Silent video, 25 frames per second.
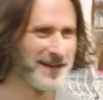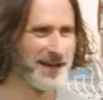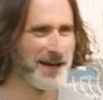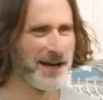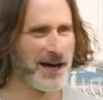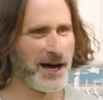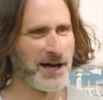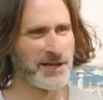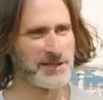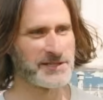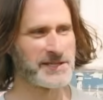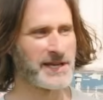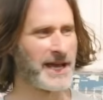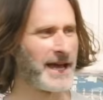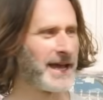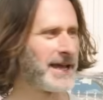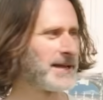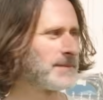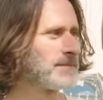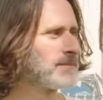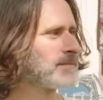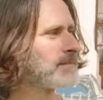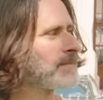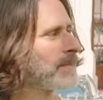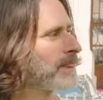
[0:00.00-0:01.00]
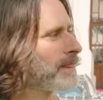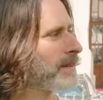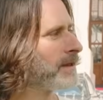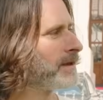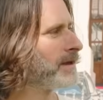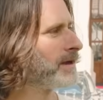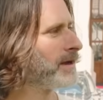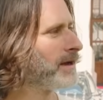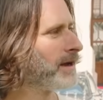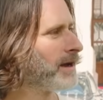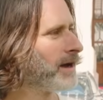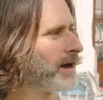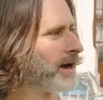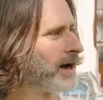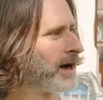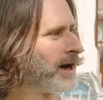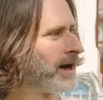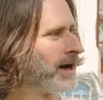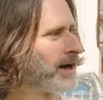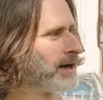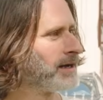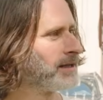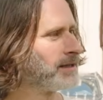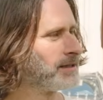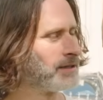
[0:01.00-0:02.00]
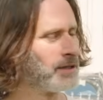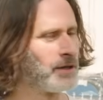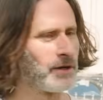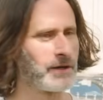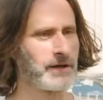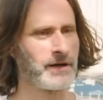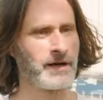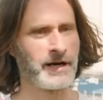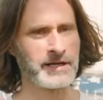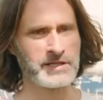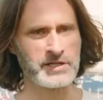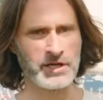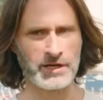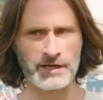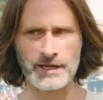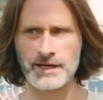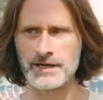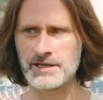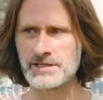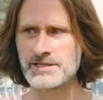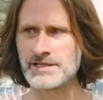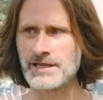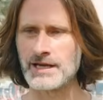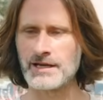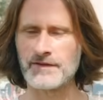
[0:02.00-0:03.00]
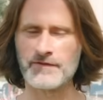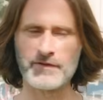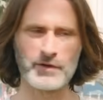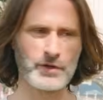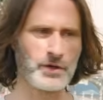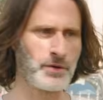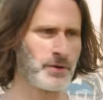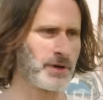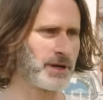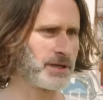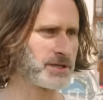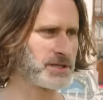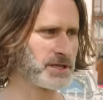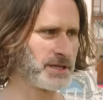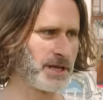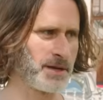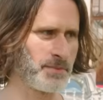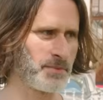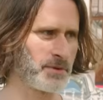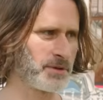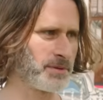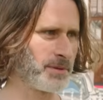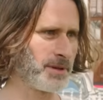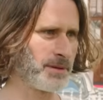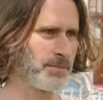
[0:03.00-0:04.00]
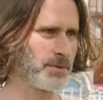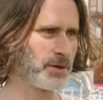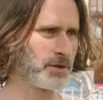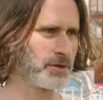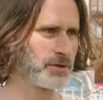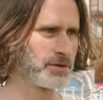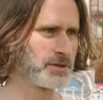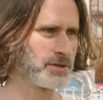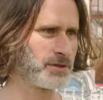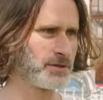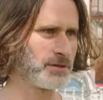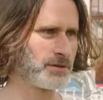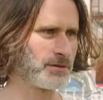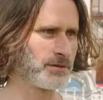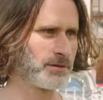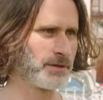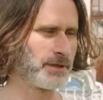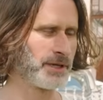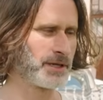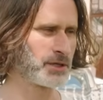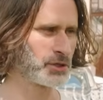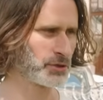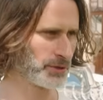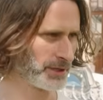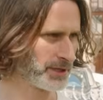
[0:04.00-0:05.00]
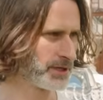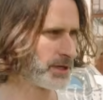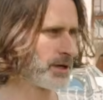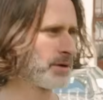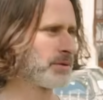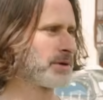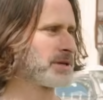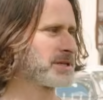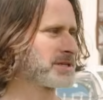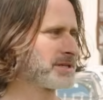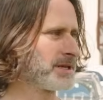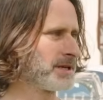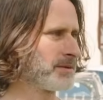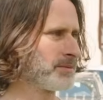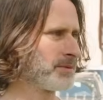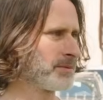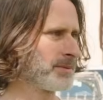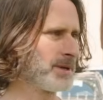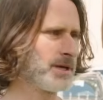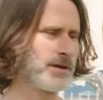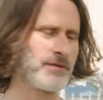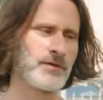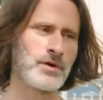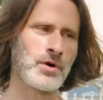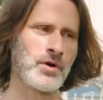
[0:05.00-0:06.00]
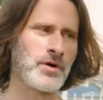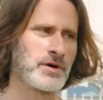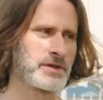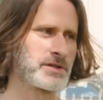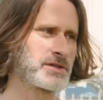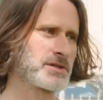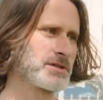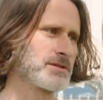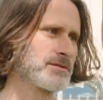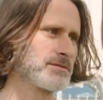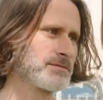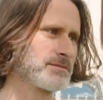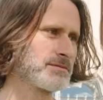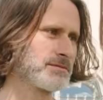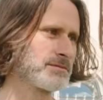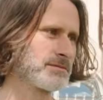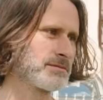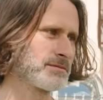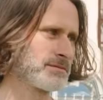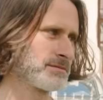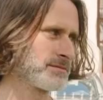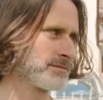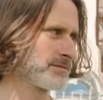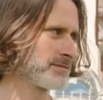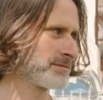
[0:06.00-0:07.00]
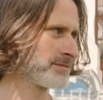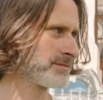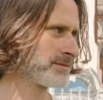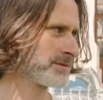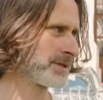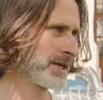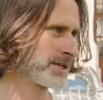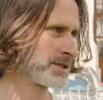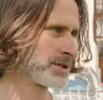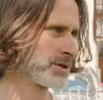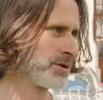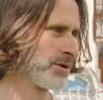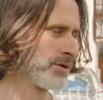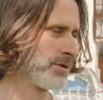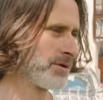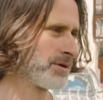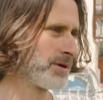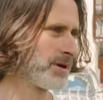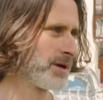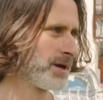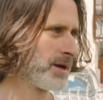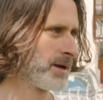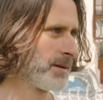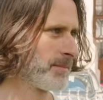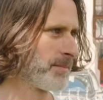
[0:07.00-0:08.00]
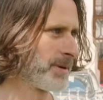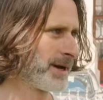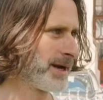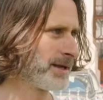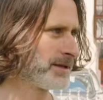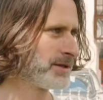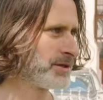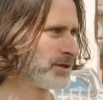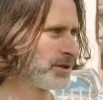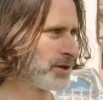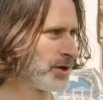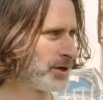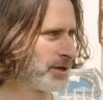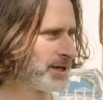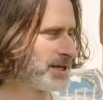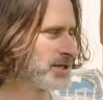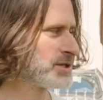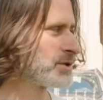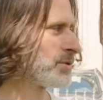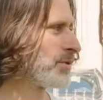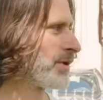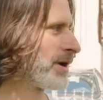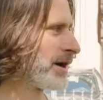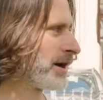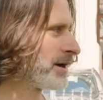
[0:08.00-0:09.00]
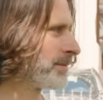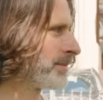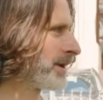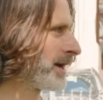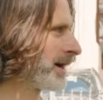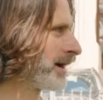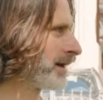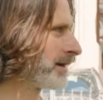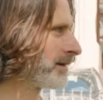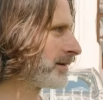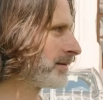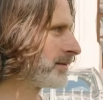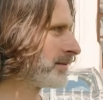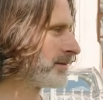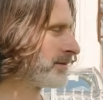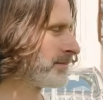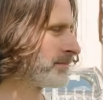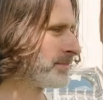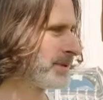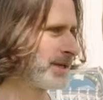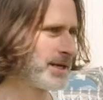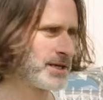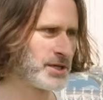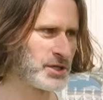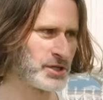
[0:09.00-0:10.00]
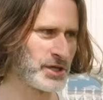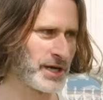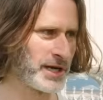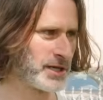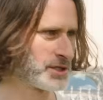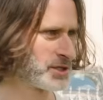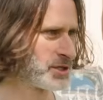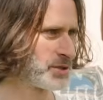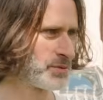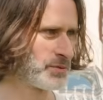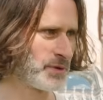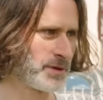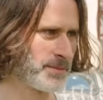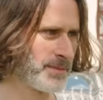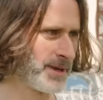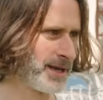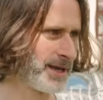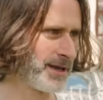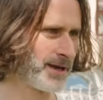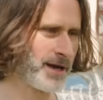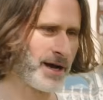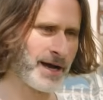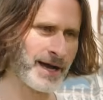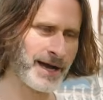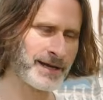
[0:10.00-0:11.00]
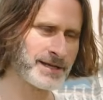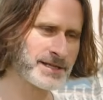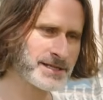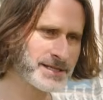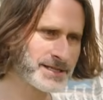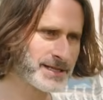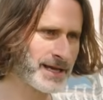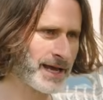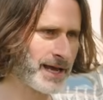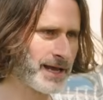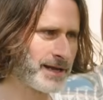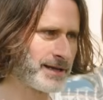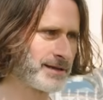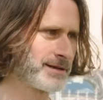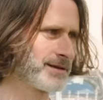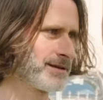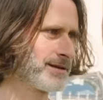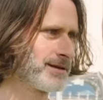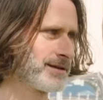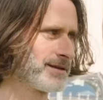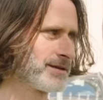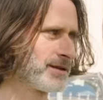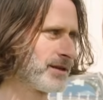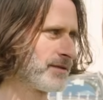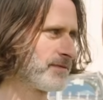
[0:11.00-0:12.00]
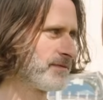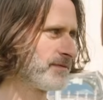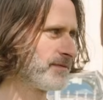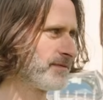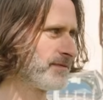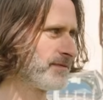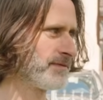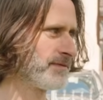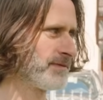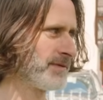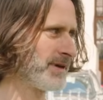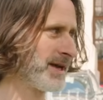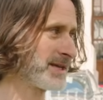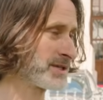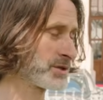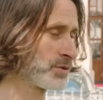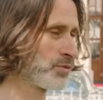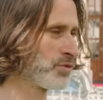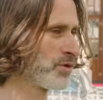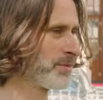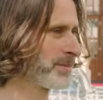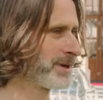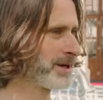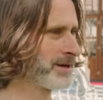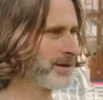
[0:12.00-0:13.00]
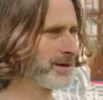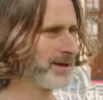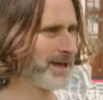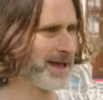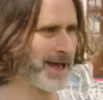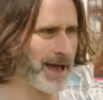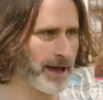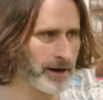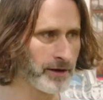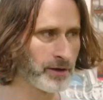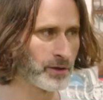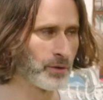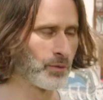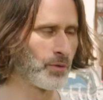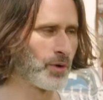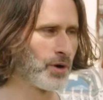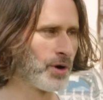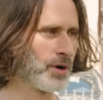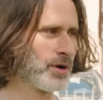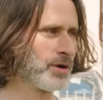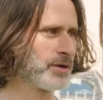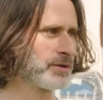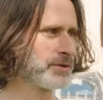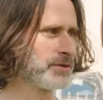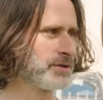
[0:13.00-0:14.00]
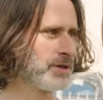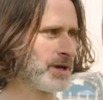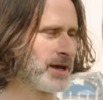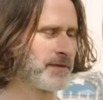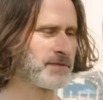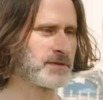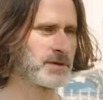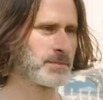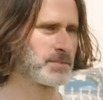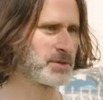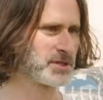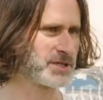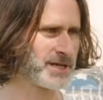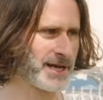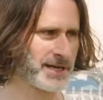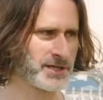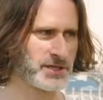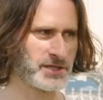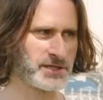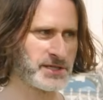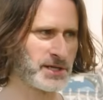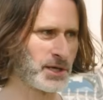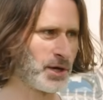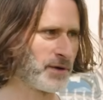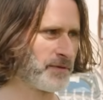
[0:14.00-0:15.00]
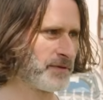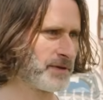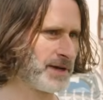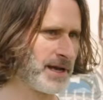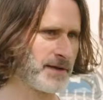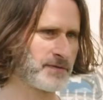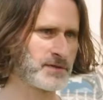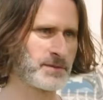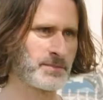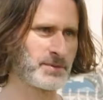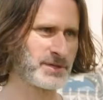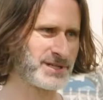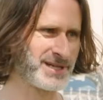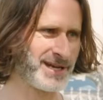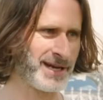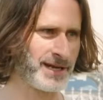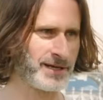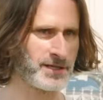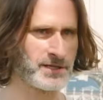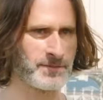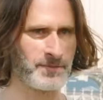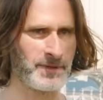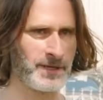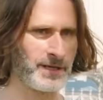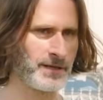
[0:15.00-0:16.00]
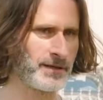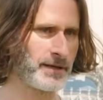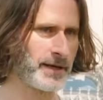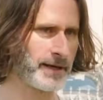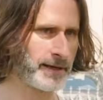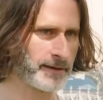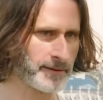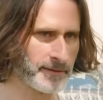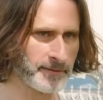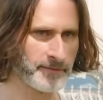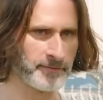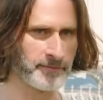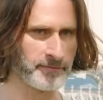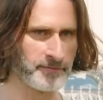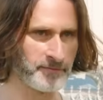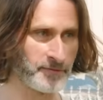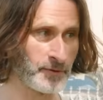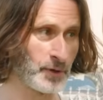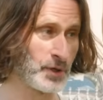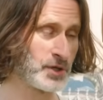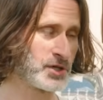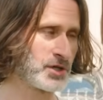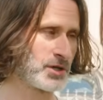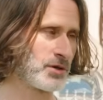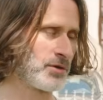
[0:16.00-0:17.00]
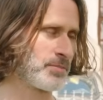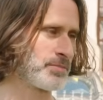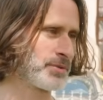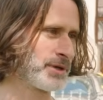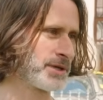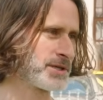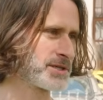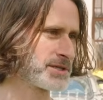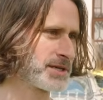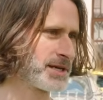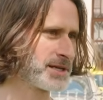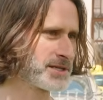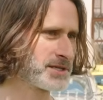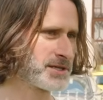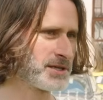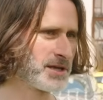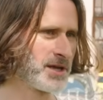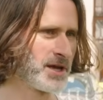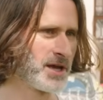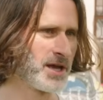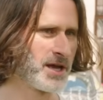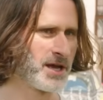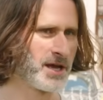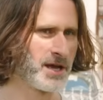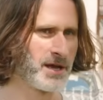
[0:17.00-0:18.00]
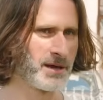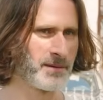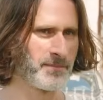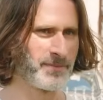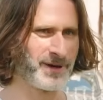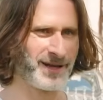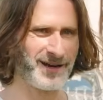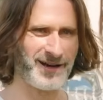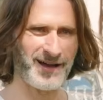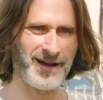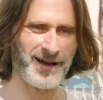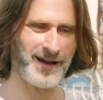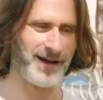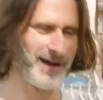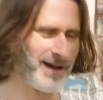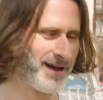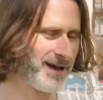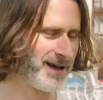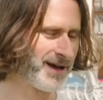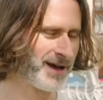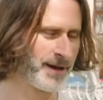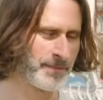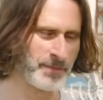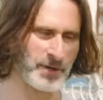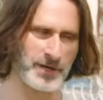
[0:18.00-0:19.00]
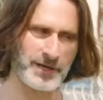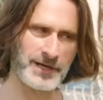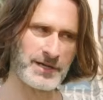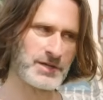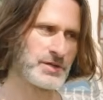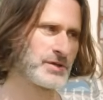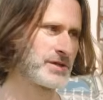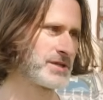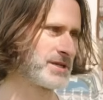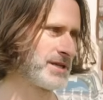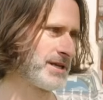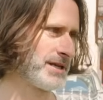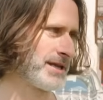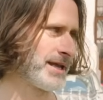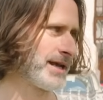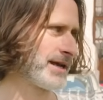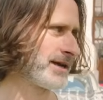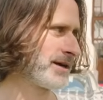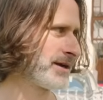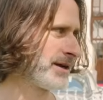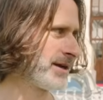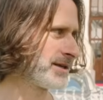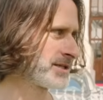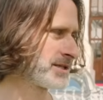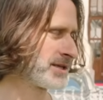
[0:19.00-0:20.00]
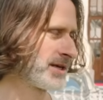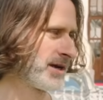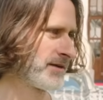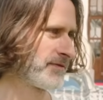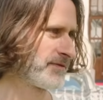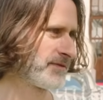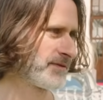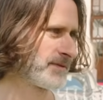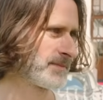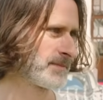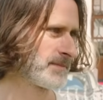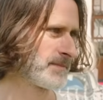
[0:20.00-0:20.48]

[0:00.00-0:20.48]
I'll say, look, I totally understand if you don't want to sleep with me because you literally don't want to sleep with me, of course, that's cool. But you don't need to worry about being judged with me. I understand that as a woman out in the world, you have to protect yourself and you have to pretend to be like a virginal princess, but I'm not interested in that kind of stuff.